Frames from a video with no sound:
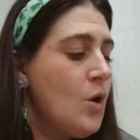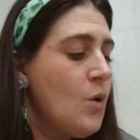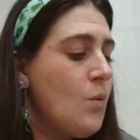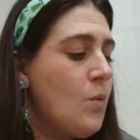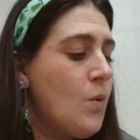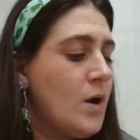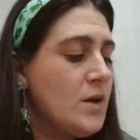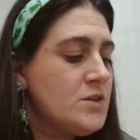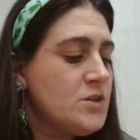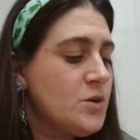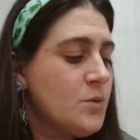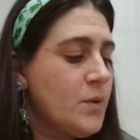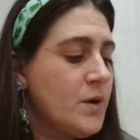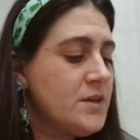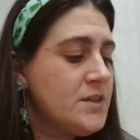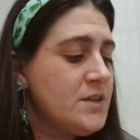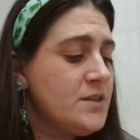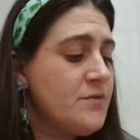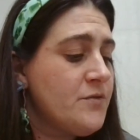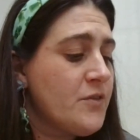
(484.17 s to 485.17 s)
Walter
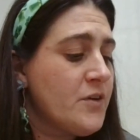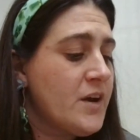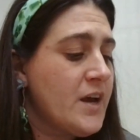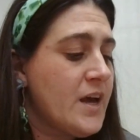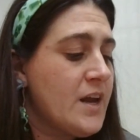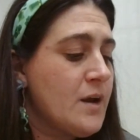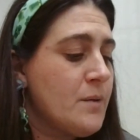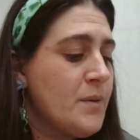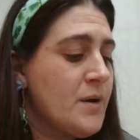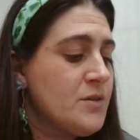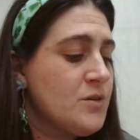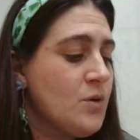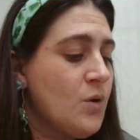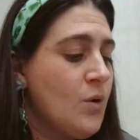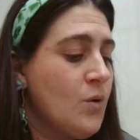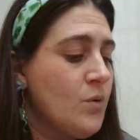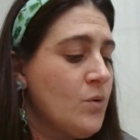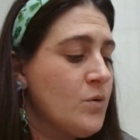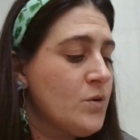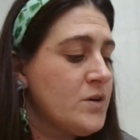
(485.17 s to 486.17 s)
wanted to forget about the
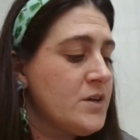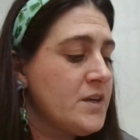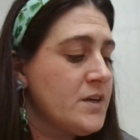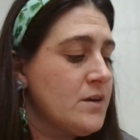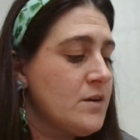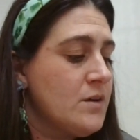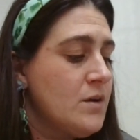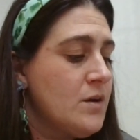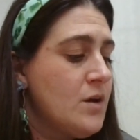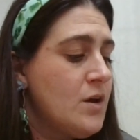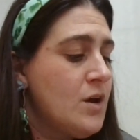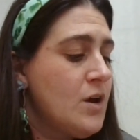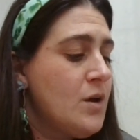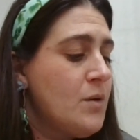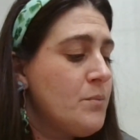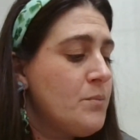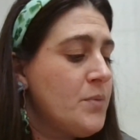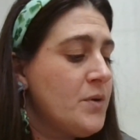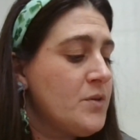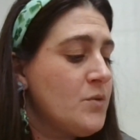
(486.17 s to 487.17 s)
whole ordeal,
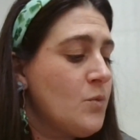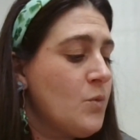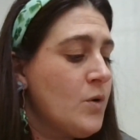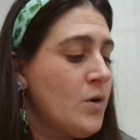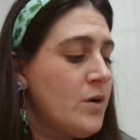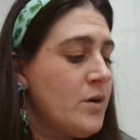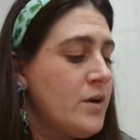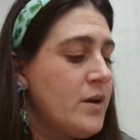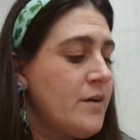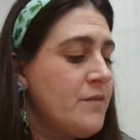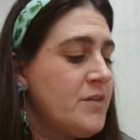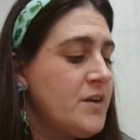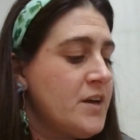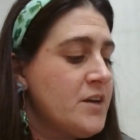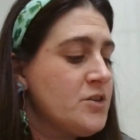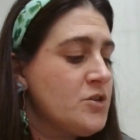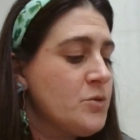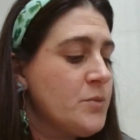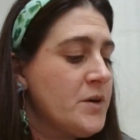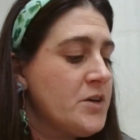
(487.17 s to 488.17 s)
but word of the
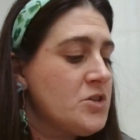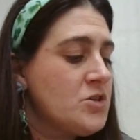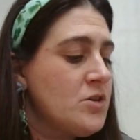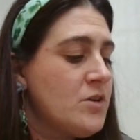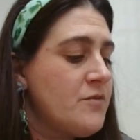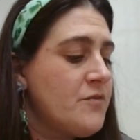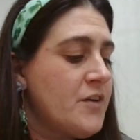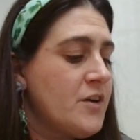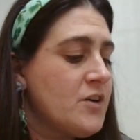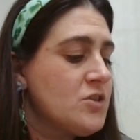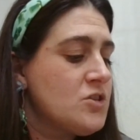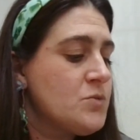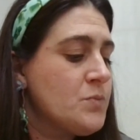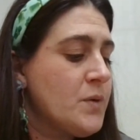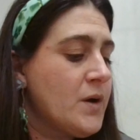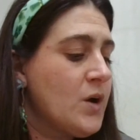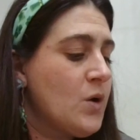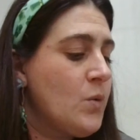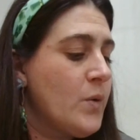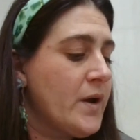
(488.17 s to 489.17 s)
interracial affair
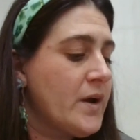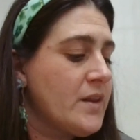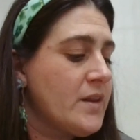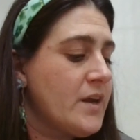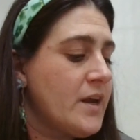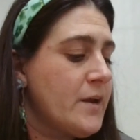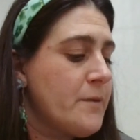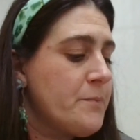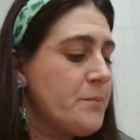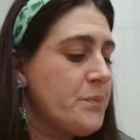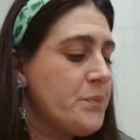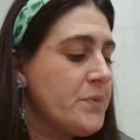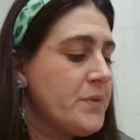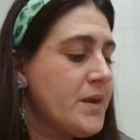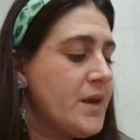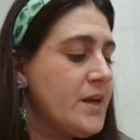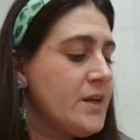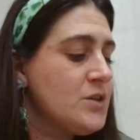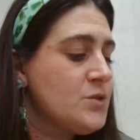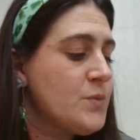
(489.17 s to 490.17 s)
spread quickly,
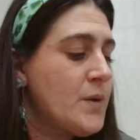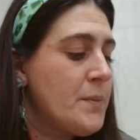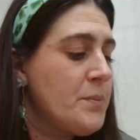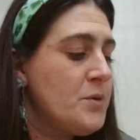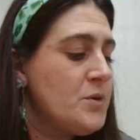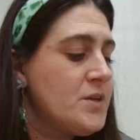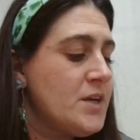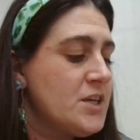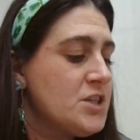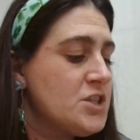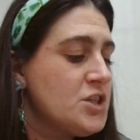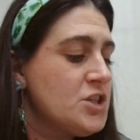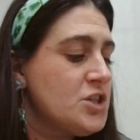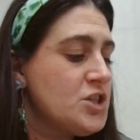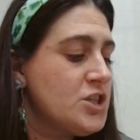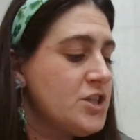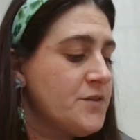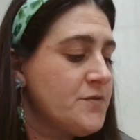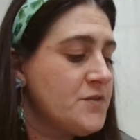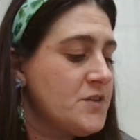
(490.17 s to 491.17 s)
and his reputation
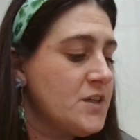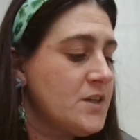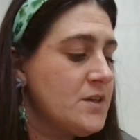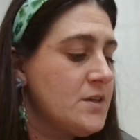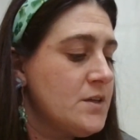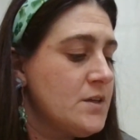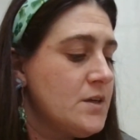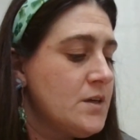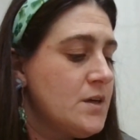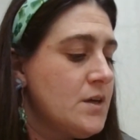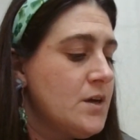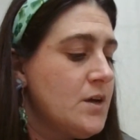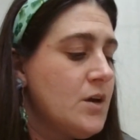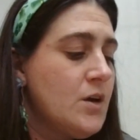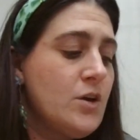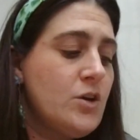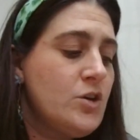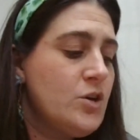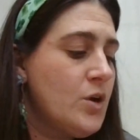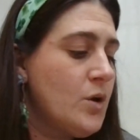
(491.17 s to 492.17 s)
shifted.
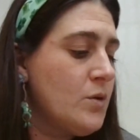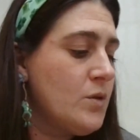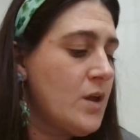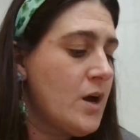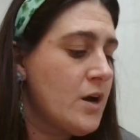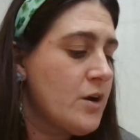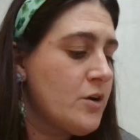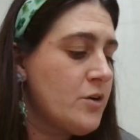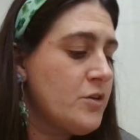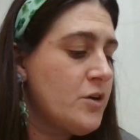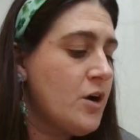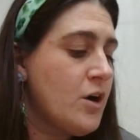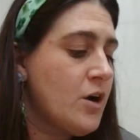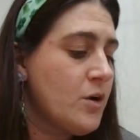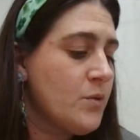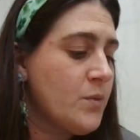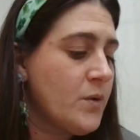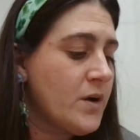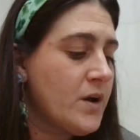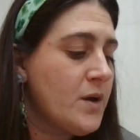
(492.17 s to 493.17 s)
No longer the
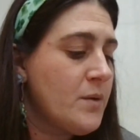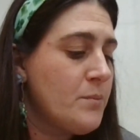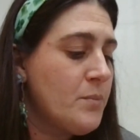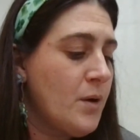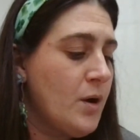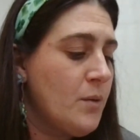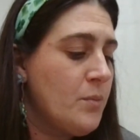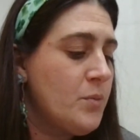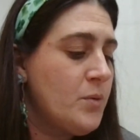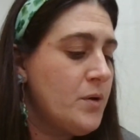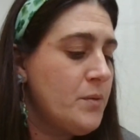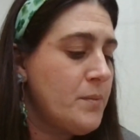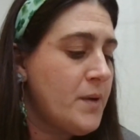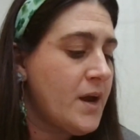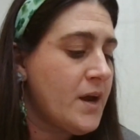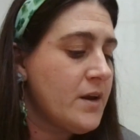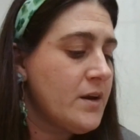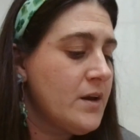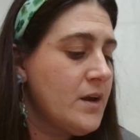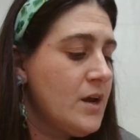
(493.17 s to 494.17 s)
hardworking pulpwood
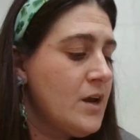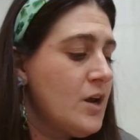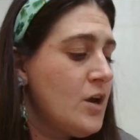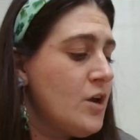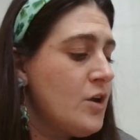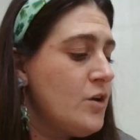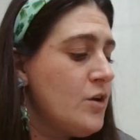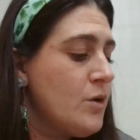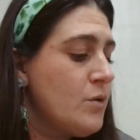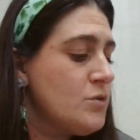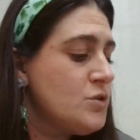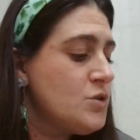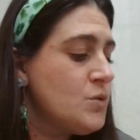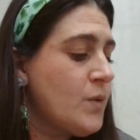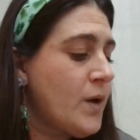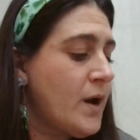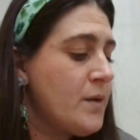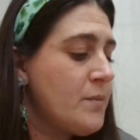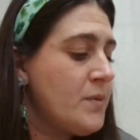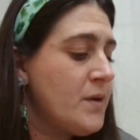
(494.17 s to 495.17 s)
man, known to
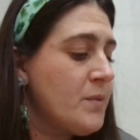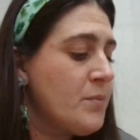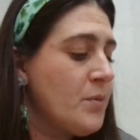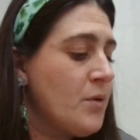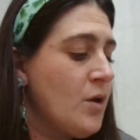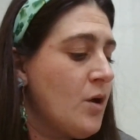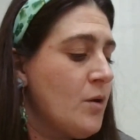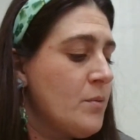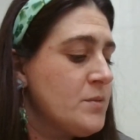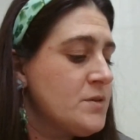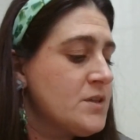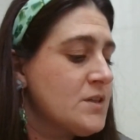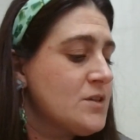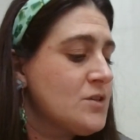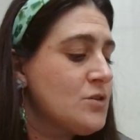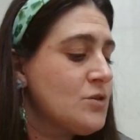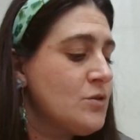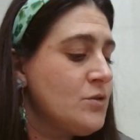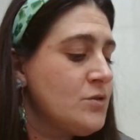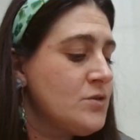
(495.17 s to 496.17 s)
white people almost
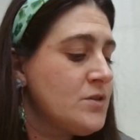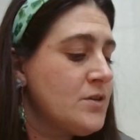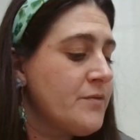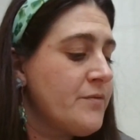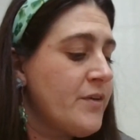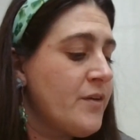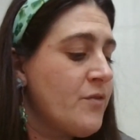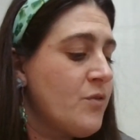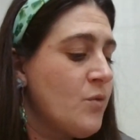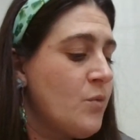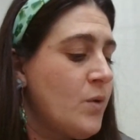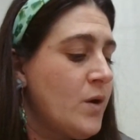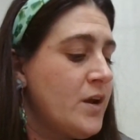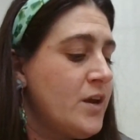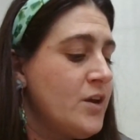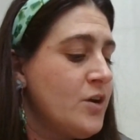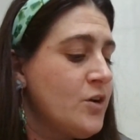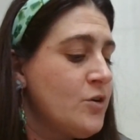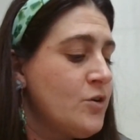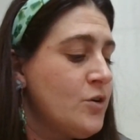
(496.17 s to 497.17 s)
exclusively for what
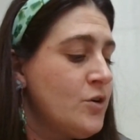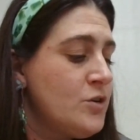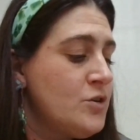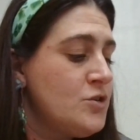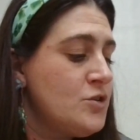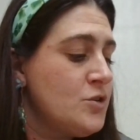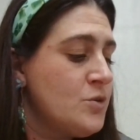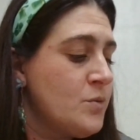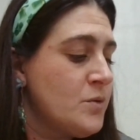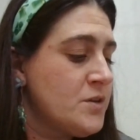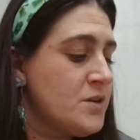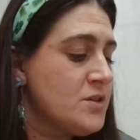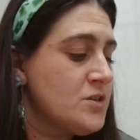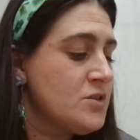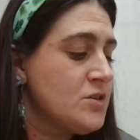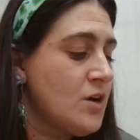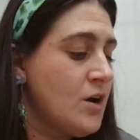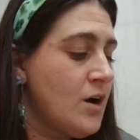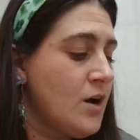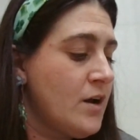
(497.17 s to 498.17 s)
he could do with a
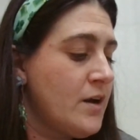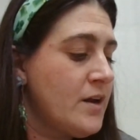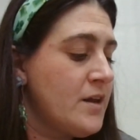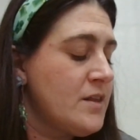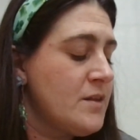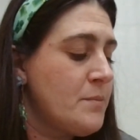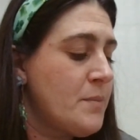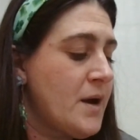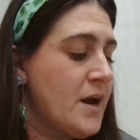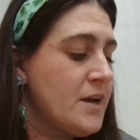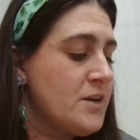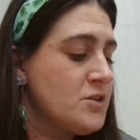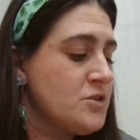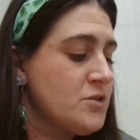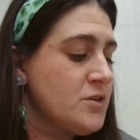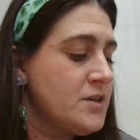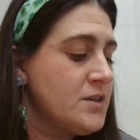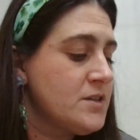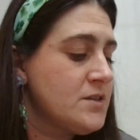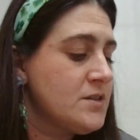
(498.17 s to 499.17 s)
saw in the pine
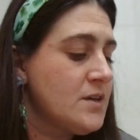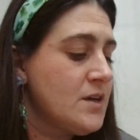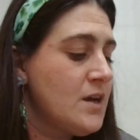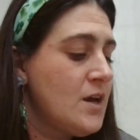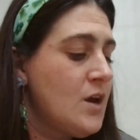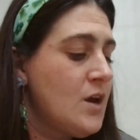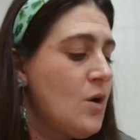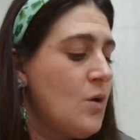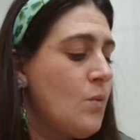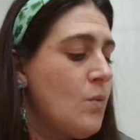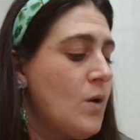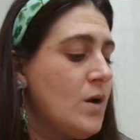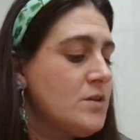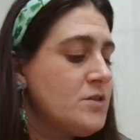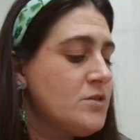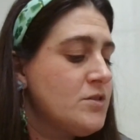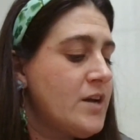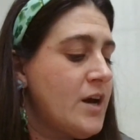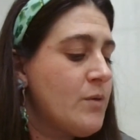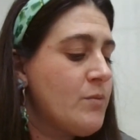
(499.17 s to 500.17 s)
trees,
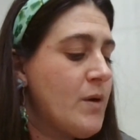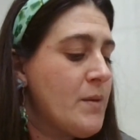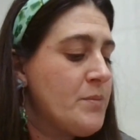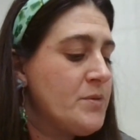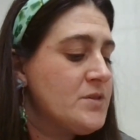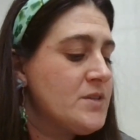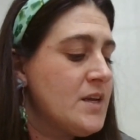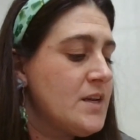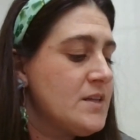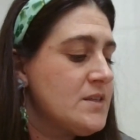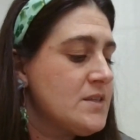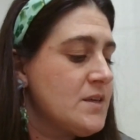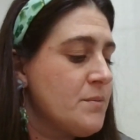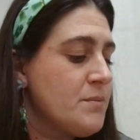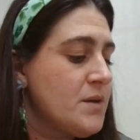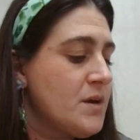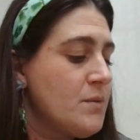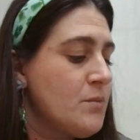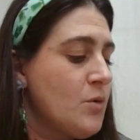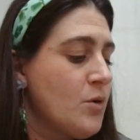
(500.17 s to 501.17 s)
Walter now represented
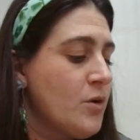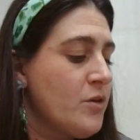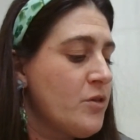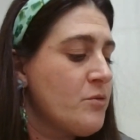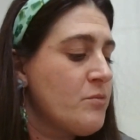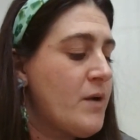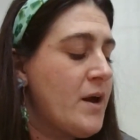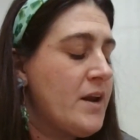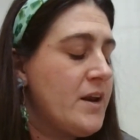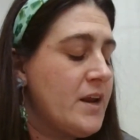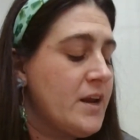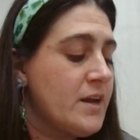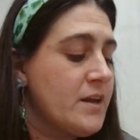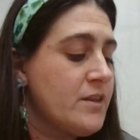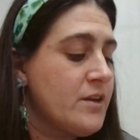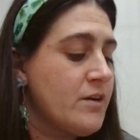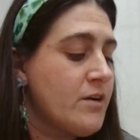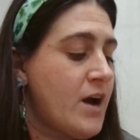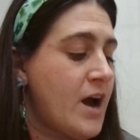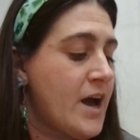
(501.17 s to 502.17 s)
something more threatening in
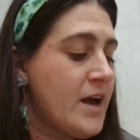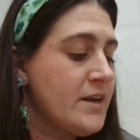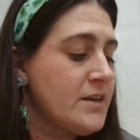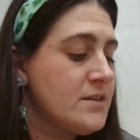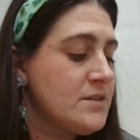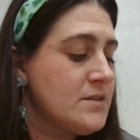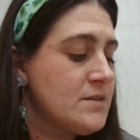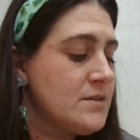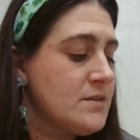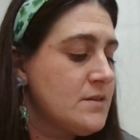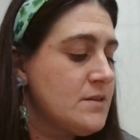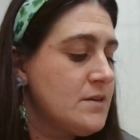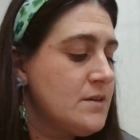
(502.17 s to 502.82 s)
their eyes.